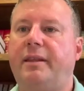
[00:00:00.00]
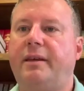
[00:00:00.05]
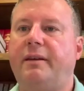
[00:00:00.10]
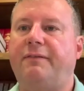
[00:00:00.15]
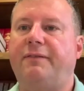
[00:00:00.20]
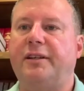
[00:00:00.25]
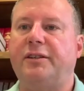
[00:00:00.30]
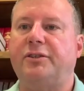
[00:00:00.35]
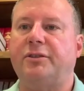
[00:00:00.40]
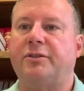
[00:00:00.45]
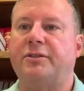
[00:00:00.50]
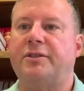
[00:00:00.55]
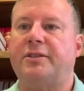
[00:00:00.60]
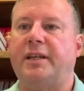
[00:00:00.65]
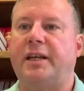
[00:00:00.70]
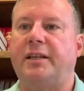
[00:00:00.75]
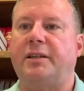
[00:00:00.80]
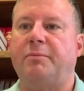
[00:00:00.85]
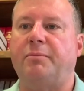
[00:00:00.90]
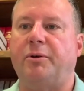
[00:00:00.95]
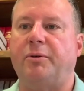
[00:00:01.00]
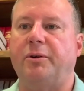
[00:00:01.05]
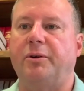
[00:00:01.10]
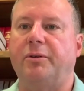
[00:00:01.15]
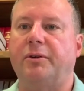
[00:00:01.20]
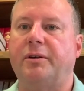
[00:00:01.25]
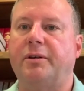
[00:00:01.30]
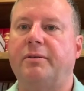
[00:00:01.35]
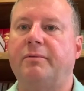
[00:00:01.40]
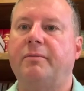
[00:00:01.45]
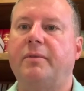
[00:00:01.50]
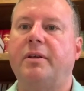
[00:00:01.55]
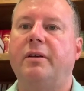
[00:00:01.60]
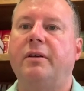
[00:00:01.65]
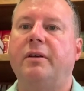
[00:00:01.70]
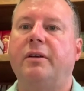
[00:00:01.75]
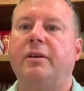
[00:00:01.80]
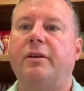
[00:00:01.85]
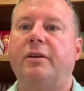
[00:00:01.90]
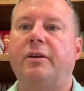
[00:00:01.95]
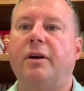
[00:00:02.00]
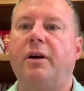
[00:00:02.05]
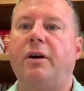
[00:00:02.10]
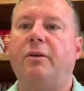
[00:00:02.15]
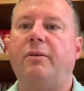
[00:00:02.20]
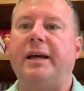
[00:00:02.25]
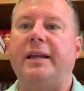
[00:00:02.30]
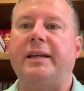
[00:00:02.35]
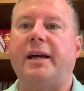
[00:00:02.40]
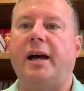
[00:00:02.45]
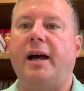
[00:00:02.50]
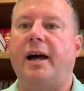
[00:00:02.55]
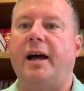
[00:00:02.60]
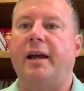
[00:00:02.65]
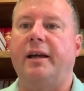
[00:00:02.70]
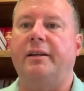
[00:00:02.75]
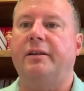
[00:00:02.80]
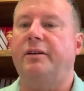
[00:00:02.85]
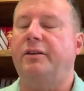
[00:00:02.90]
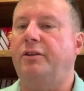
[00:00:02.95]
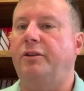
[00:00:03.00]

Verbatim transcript: the official said to Baruch, Go and hide,